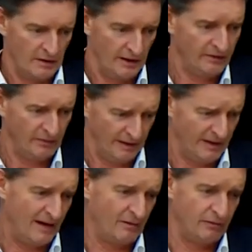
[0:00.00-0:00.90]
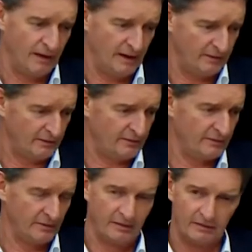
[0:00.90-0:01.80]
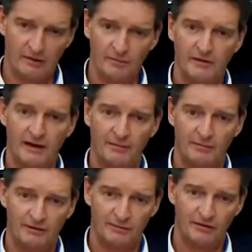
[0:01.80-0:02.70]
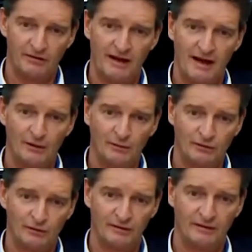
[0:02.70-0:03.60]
Yes, we had our fights. Sometimes it was loud,